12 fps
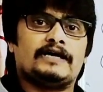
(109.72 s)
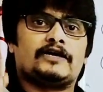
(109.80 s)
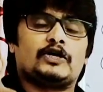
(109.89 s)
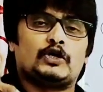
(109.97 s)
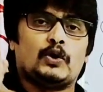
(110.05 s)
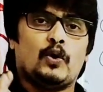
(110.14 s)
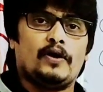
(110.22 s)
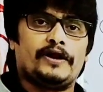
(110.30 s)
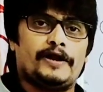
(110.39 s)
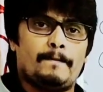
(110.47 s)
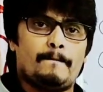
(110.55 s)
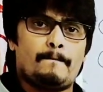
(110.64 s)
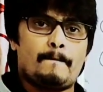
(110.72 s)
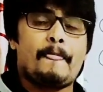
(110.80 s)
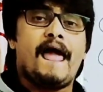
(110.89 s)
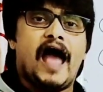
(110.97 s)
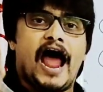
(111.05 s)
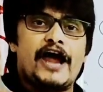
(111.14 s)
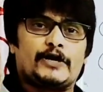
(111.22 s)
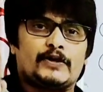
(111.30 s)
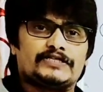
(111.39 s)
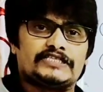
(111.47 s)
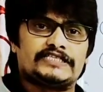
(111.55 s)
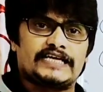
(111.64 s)
chlorine, hydrogen
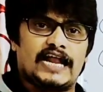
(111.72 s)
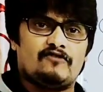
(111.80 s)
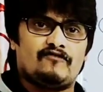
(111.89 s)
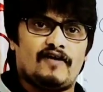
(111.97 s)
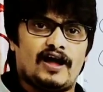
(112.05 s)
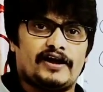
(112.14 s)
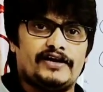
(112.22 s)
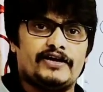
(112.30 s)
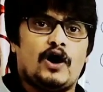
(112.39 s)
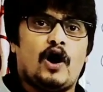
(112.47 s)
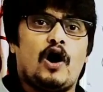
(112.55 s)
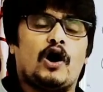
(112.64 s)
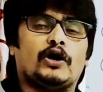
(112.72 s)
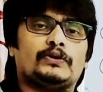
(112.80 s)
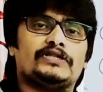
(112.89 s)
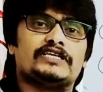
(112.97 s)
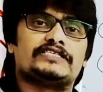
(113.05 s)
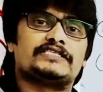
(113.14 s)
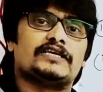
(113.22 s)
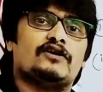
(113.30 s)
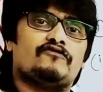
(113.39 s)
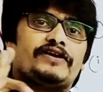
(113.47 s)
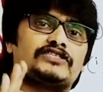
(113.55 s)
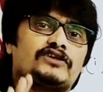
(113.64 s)
sulfide onto the
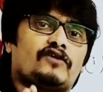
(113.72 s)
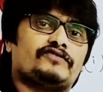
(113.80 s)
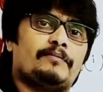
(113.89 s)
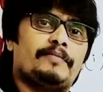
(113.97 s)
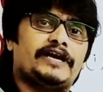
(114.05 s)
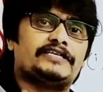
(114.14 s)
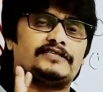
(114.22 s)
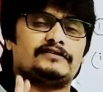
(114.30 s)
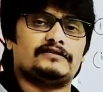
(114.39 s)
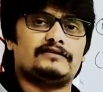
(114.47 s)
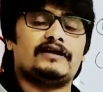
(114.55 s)
surface of the metal.